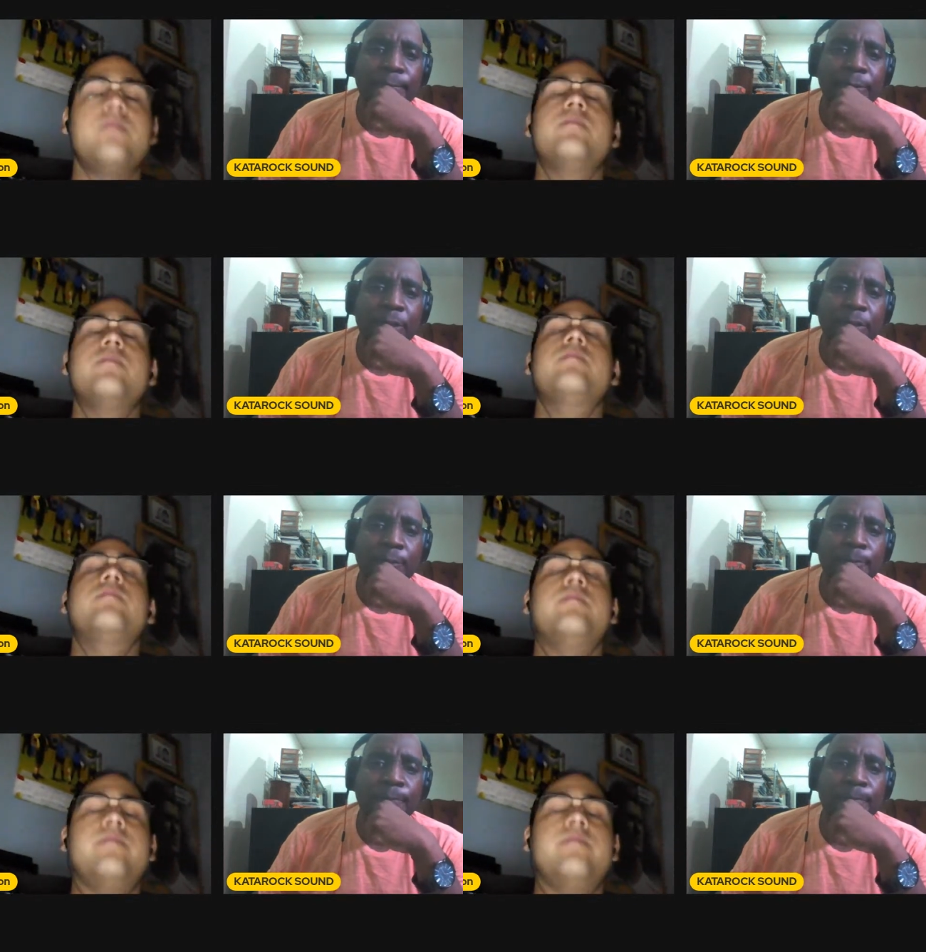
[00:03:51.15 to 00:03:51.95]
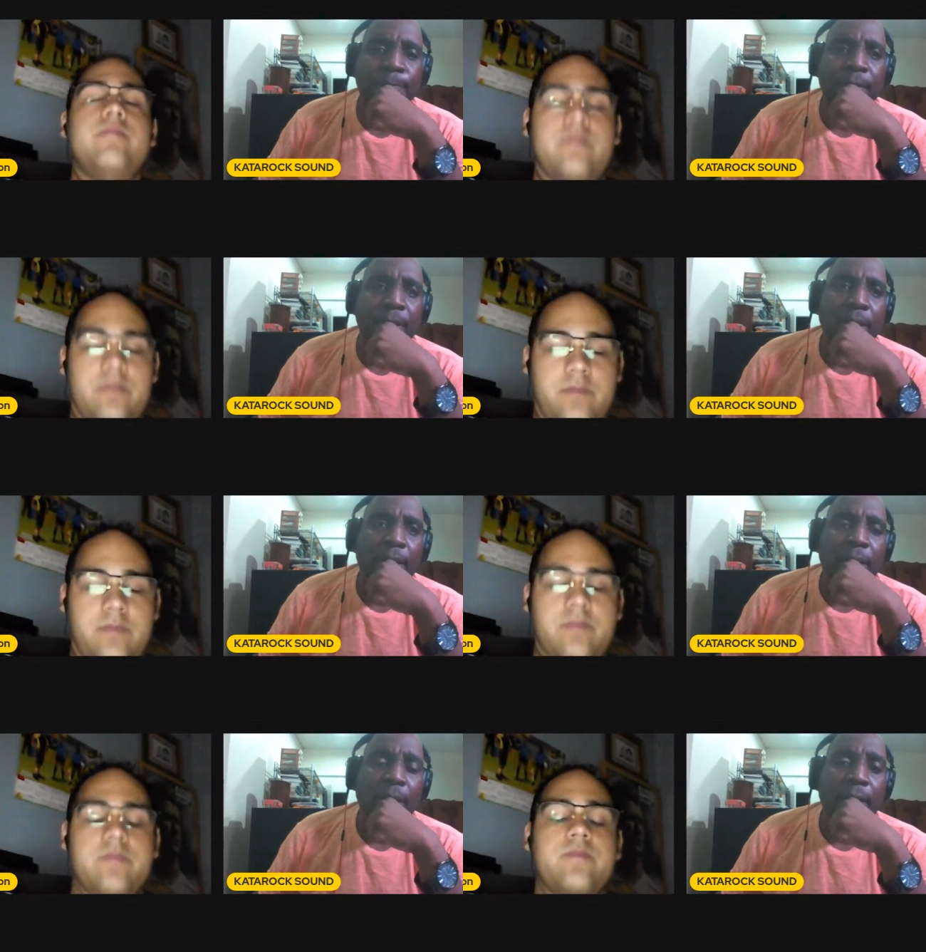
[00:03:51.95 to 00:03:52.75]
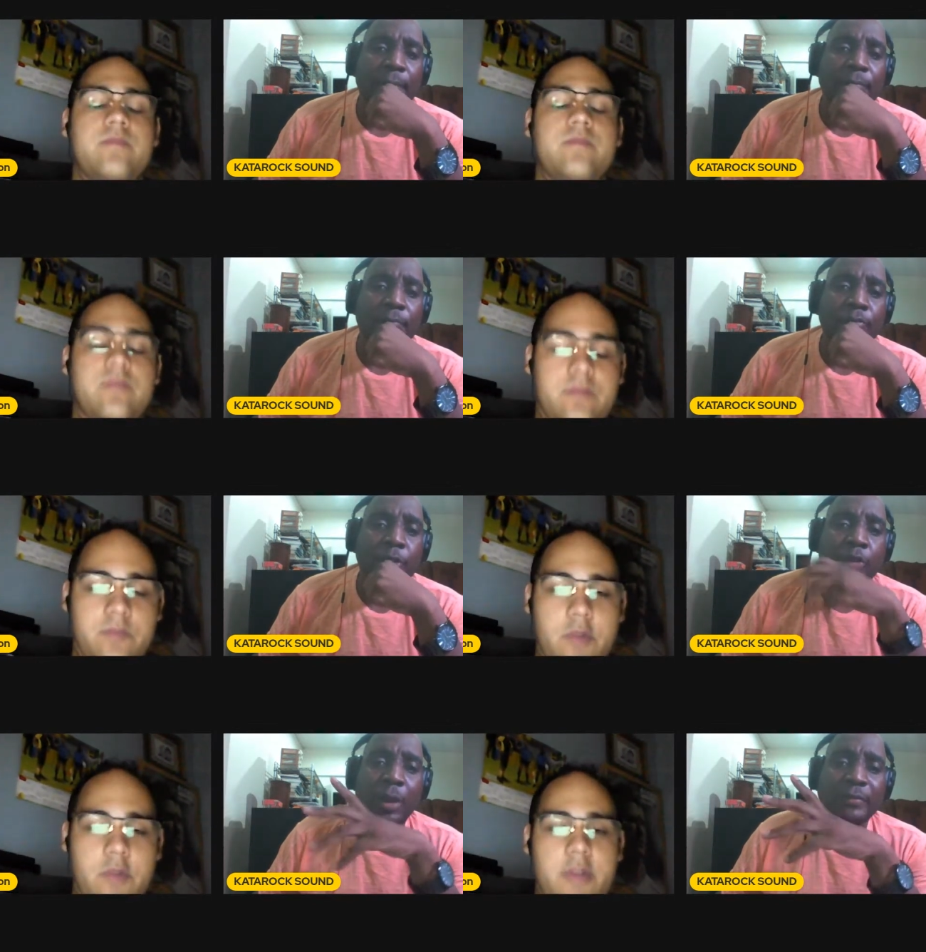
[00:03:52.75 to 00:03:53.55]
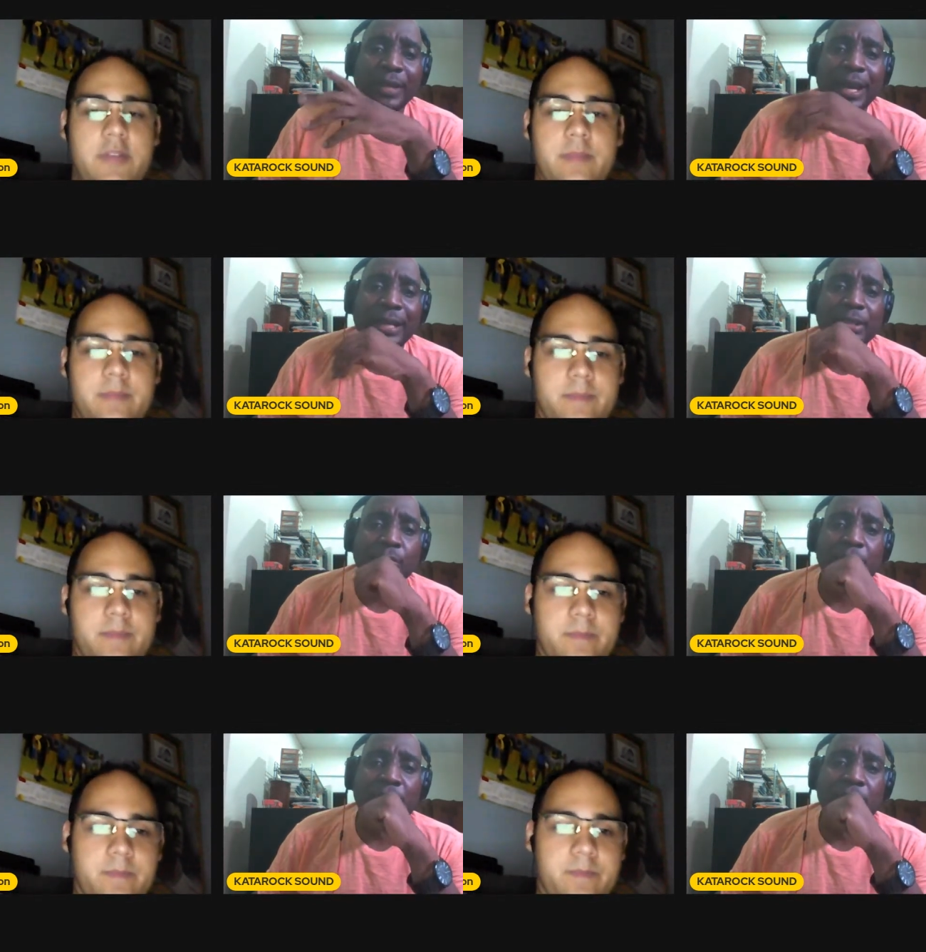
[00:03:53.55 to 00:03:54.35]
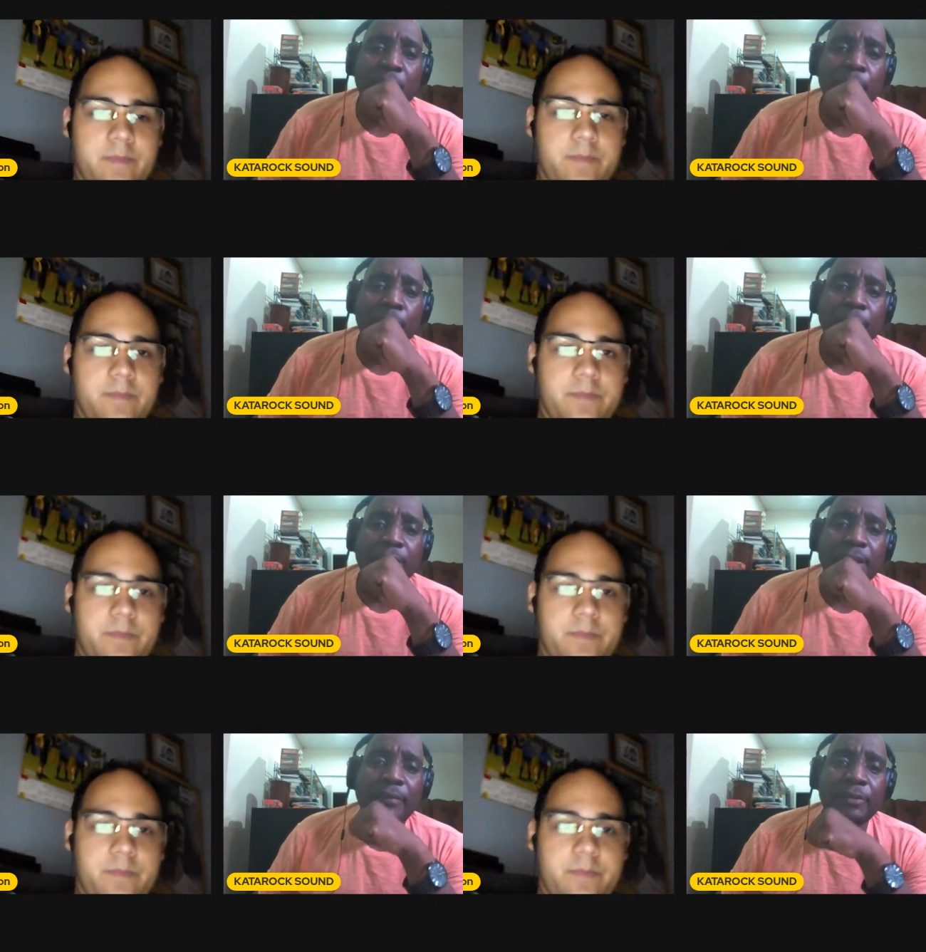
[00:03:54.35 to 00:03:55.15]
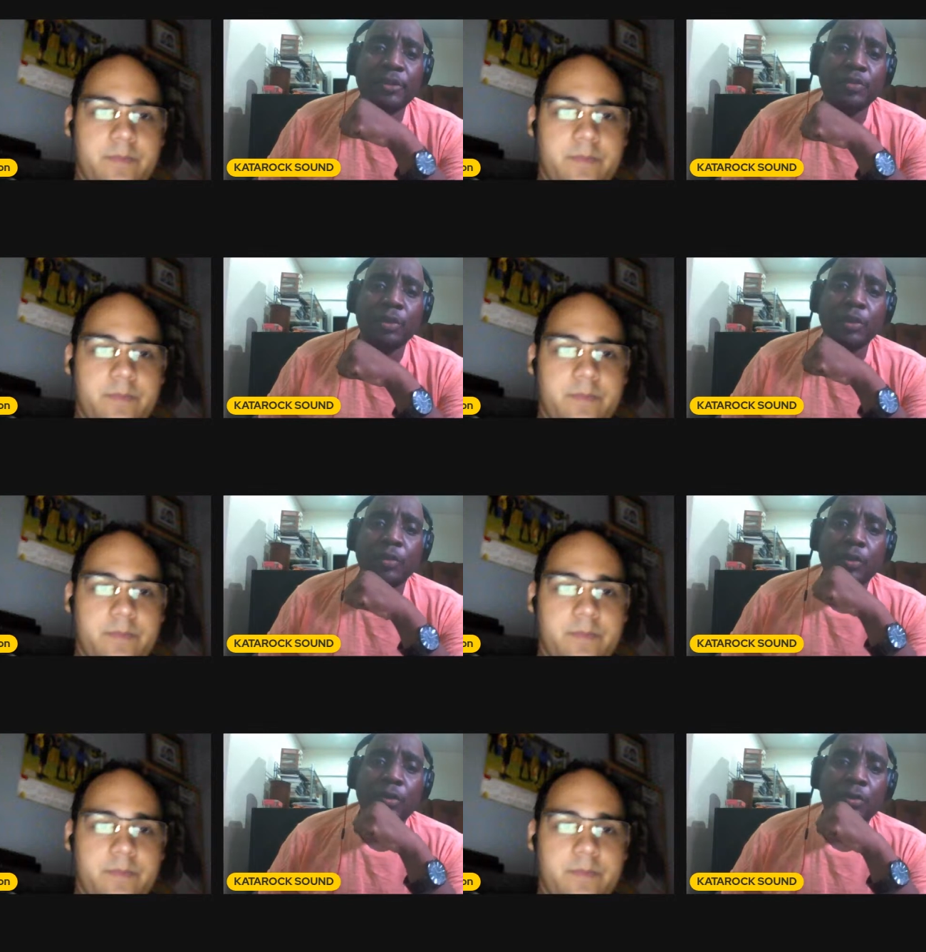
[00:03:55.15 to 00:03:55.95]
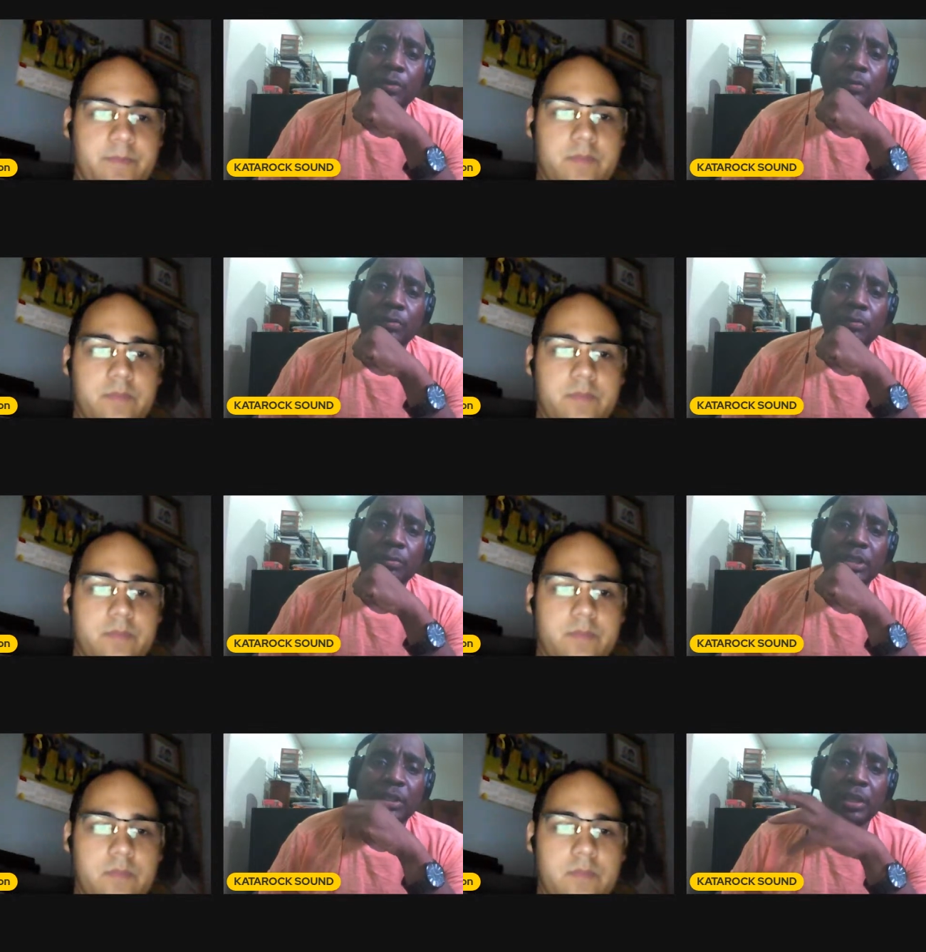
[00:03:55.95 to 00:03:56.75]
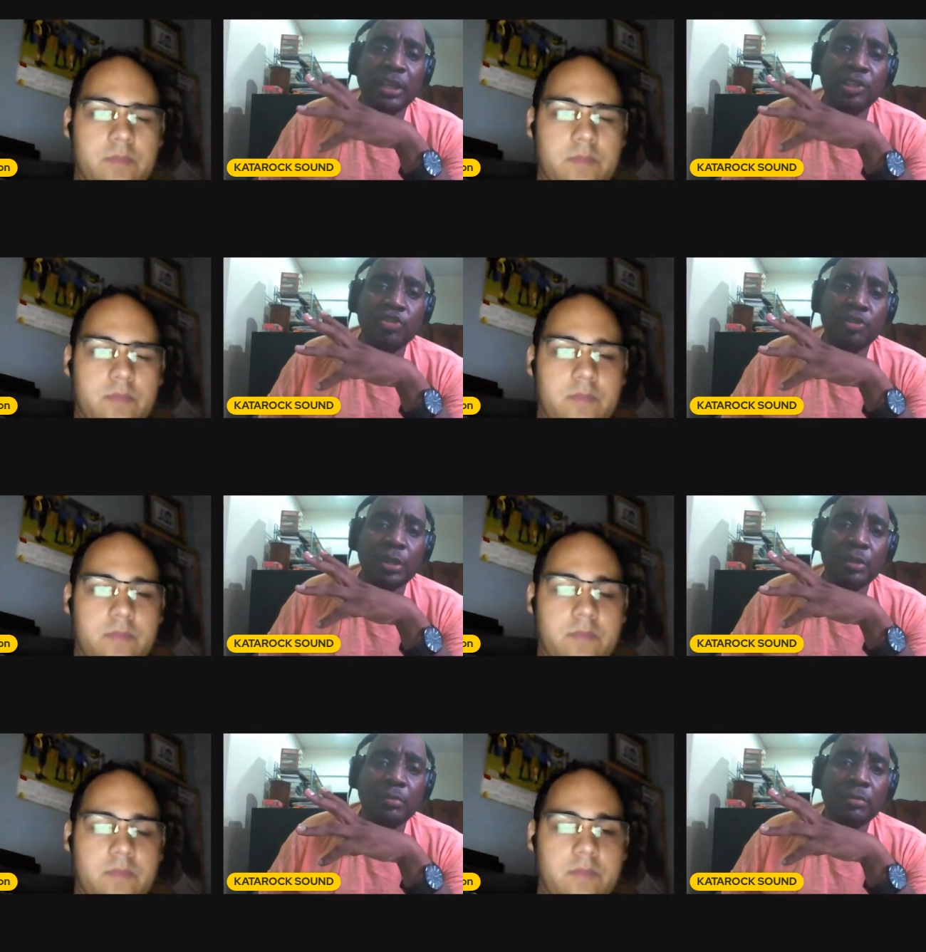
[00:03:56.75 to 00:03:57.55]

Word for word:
Speaker 1: You know, mm. um, right. we do have to ask what's up with Kevin Stewart though. Is it an injury?